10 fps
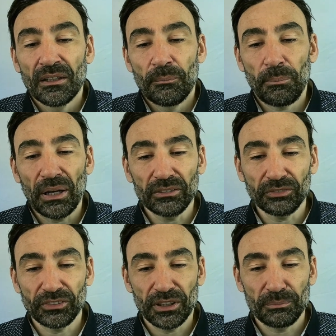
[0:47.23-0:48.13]
Part
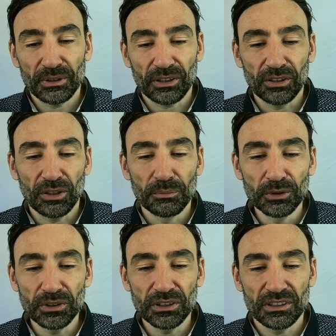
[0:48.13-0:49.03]
of the Bitcoin
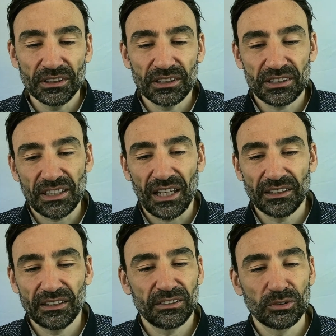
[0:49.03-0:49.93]
community
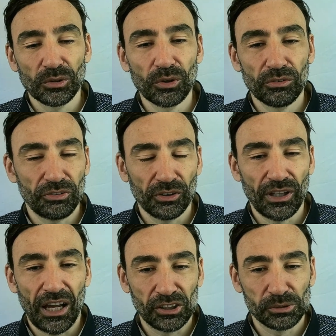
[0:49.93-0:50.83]
decided to go for
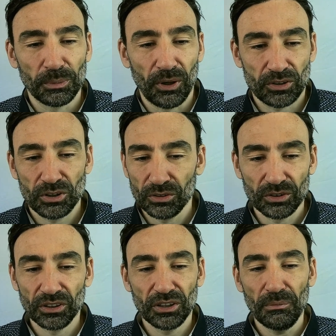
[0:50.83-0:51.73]
large blocks, so to
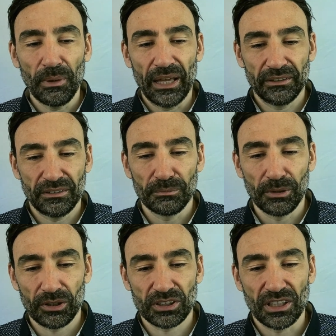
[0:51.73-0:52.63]
increment the
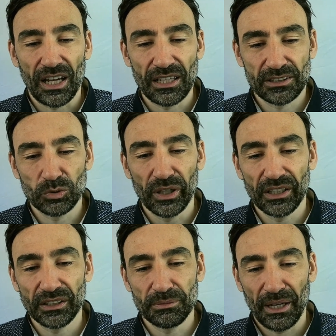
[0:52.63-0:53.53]
block size to
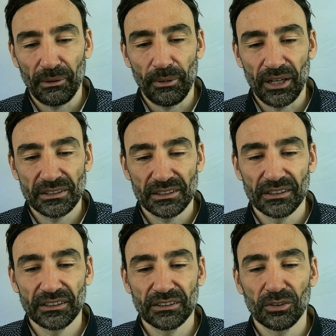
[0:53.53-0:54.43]
8 megabytes and
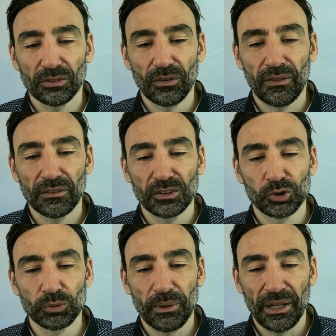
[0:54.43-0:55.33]
later on to
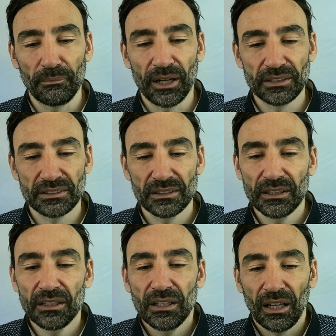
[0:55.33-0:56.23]
32 megabytes.
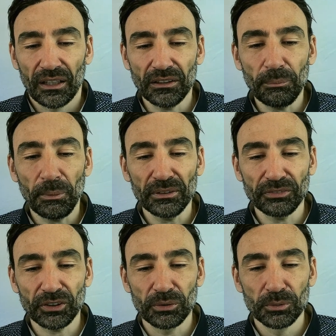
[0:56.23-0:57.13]
Another part of
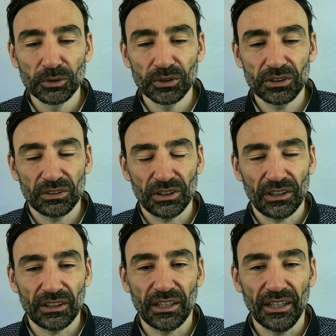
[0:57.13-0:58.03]
the community, on the
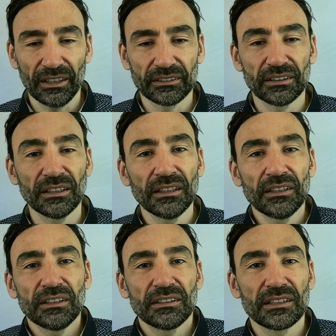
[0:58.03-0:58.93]
other hand,
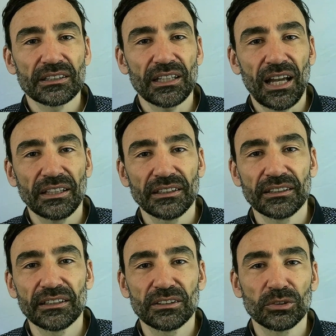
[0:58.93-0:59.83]

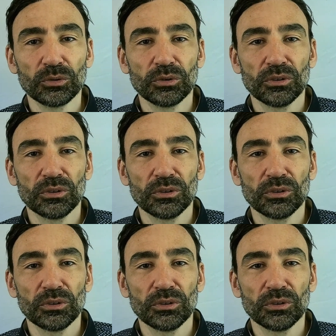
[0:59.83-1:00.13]
decided to